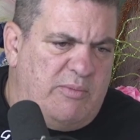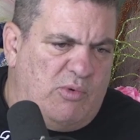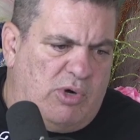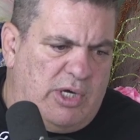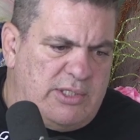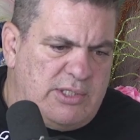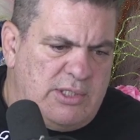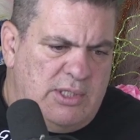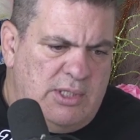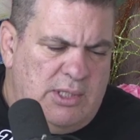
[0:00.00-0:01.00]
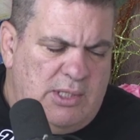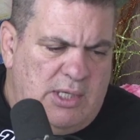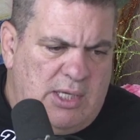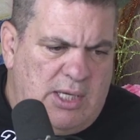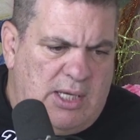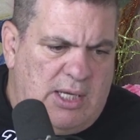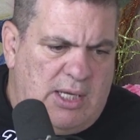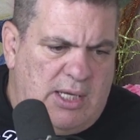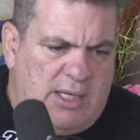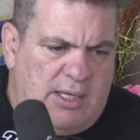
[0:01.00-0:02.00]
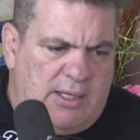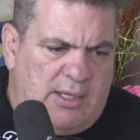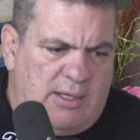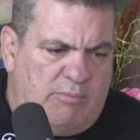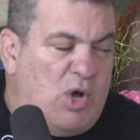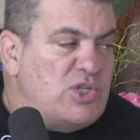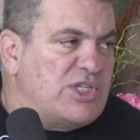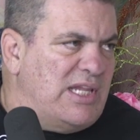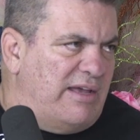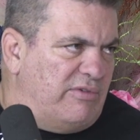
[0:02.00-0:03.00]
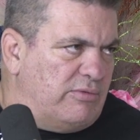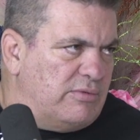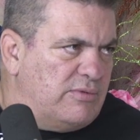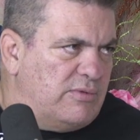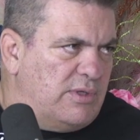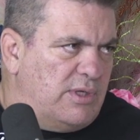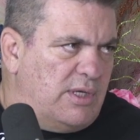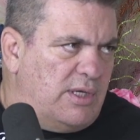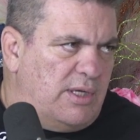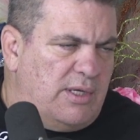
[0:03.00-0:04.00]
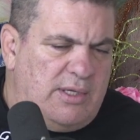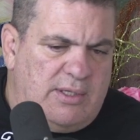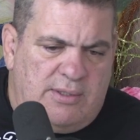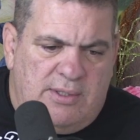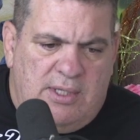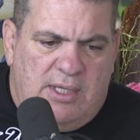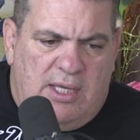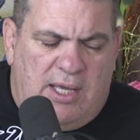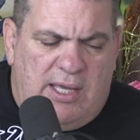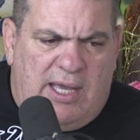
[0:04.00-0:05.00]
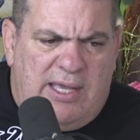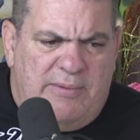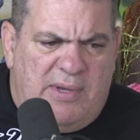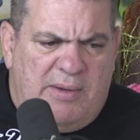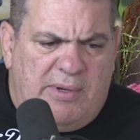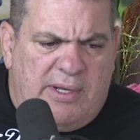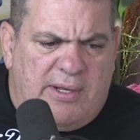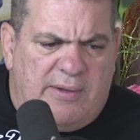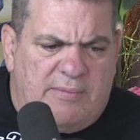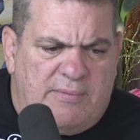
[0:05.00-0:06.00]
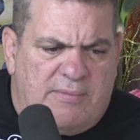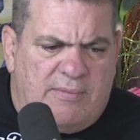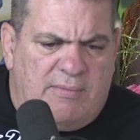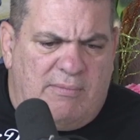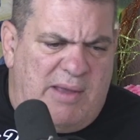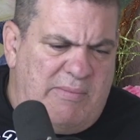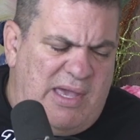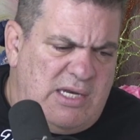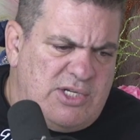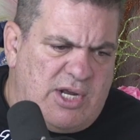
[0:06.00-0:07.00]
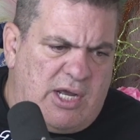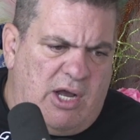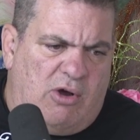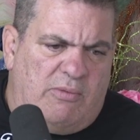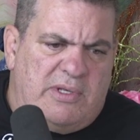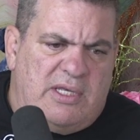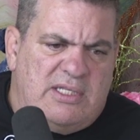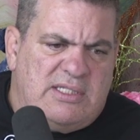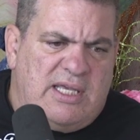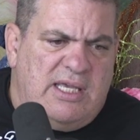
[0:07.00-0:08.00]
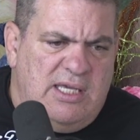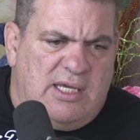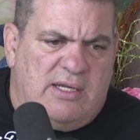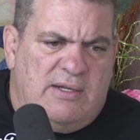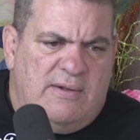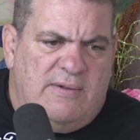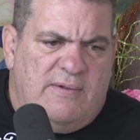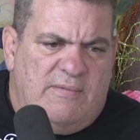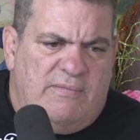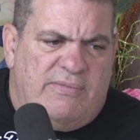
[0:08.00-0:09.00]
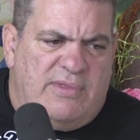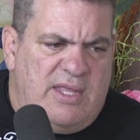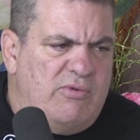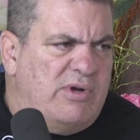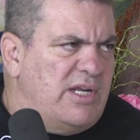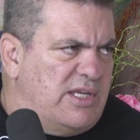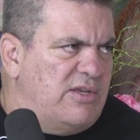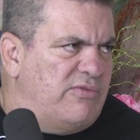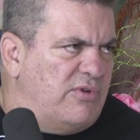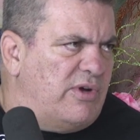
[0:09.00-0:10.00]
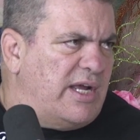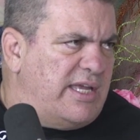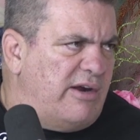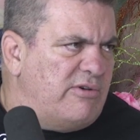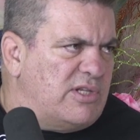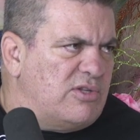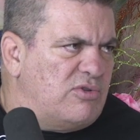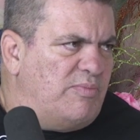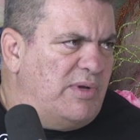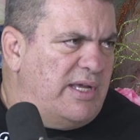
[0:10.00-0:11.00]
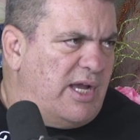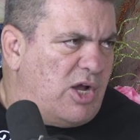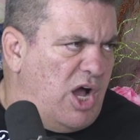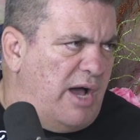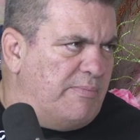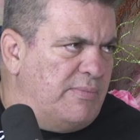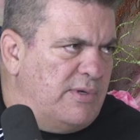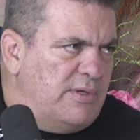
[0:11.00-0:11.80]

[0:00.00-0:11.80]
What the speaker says: Naomi Watts, Boss Level. And I remember my manager called me. He said, Rigan, they want to give you a character to play a cop.